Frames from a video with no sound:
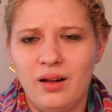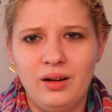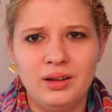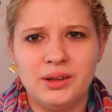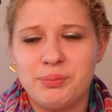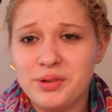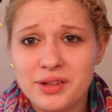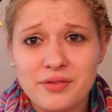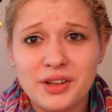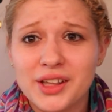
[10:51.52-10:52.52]

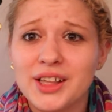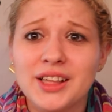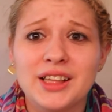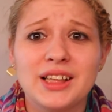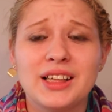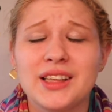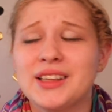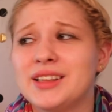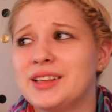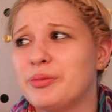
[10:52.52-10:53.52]
Pacifica.
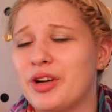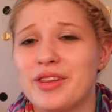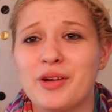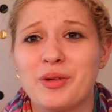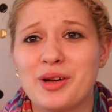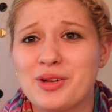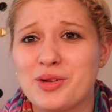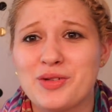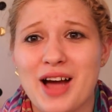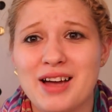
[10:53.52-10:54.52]
I'm trying to think what else
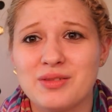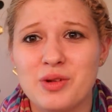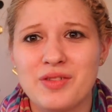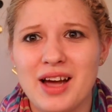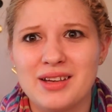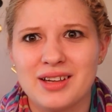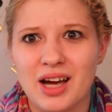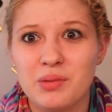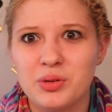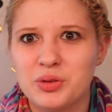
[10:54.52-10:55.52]
we've got. We've gotten a
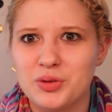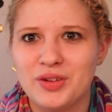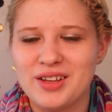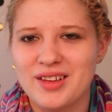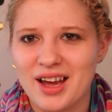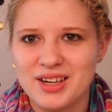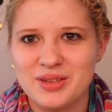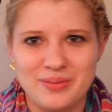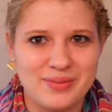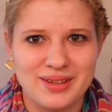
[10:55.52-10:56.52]
couple Too Faced
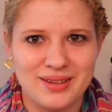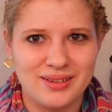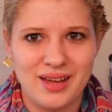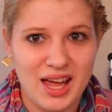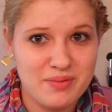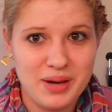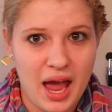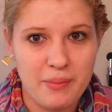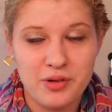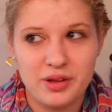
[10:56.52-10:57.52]
items, and I've been
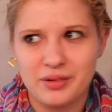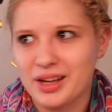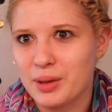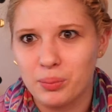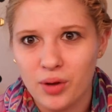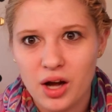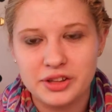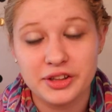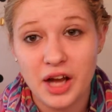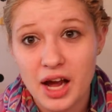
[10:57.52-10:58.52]
happy with it. Like a
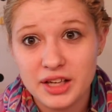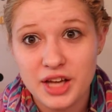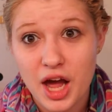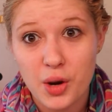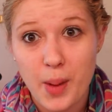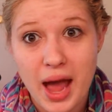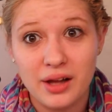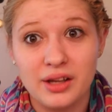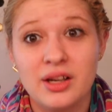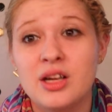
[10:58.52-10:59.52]
blush and eyeshadow
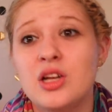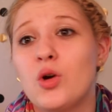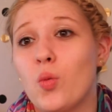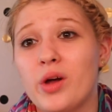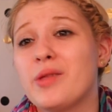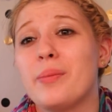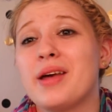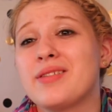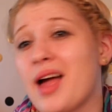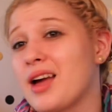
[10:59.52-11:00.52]
palette. One of the
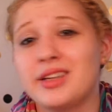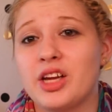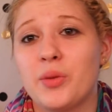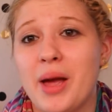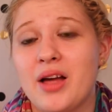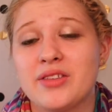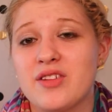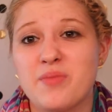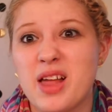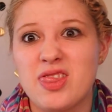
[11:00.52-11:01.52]
best eyeshadow palettes
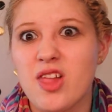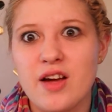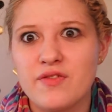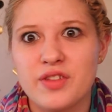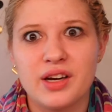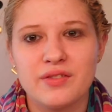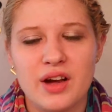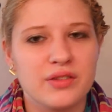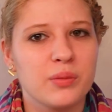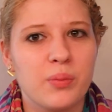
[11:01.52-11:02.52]
of my life I've
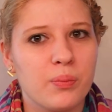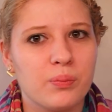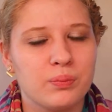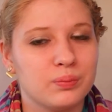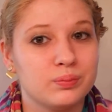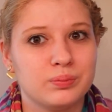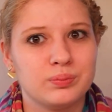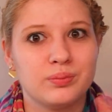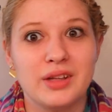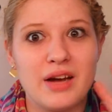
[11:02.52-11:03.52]
ever
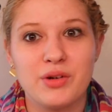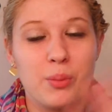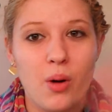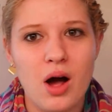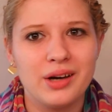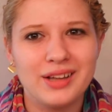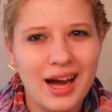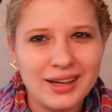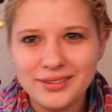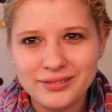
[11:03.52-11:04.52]
never bought,
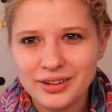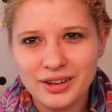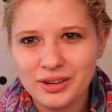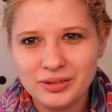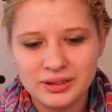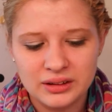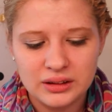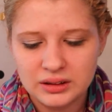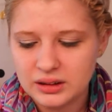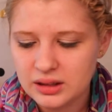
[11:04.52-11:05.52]
kind of, you know.
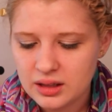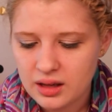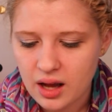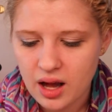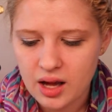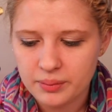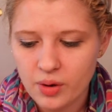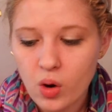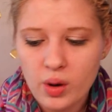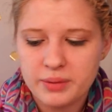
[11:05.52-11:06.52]

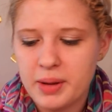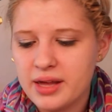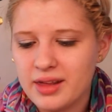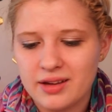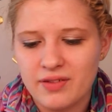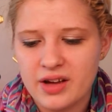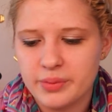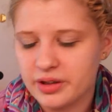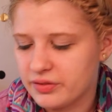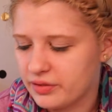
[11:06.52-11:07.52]
Oh, I paid like
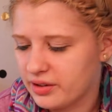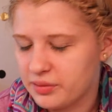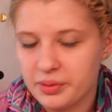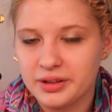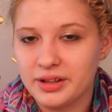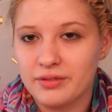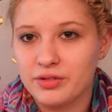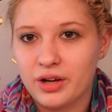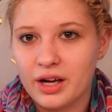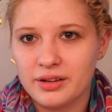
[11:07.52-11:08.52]
$5 for that sponge. I
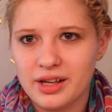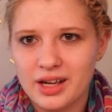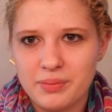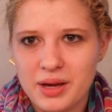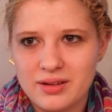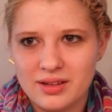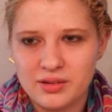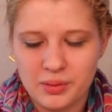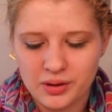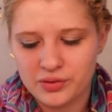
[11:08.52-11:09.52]
forgot. Like, I'd pay
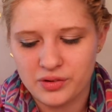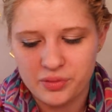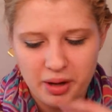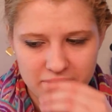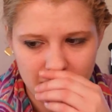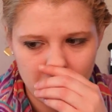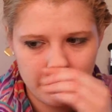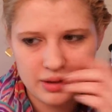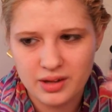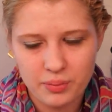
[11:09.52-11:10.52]
$6 for this mascara
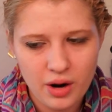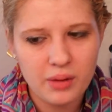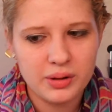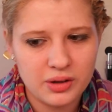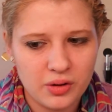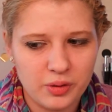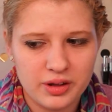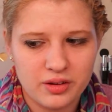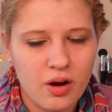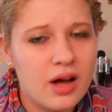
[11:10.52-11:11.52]
because I probably know what
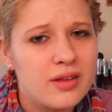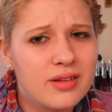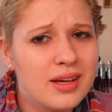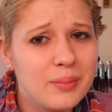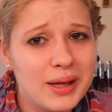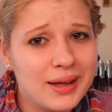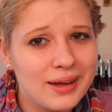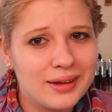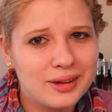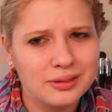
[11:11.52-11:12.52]
it's costing me,
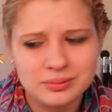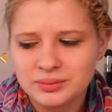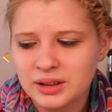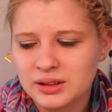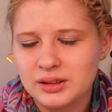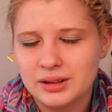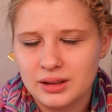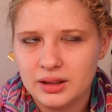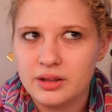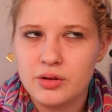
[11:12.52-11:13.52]
you know.
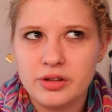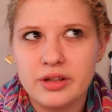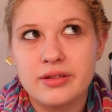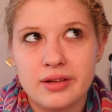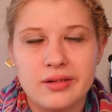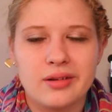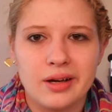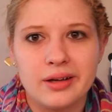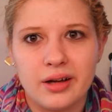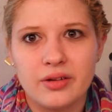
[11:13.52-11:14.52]
Usually $6 to
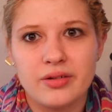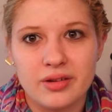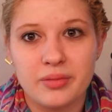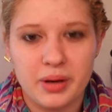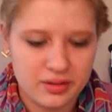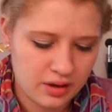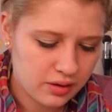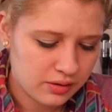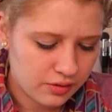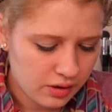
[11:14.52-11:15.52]
$9 is mascara
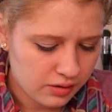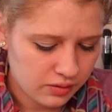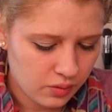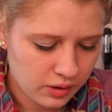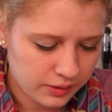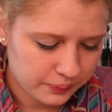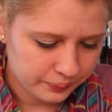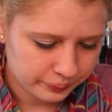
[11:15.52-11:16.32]
in the drugstore.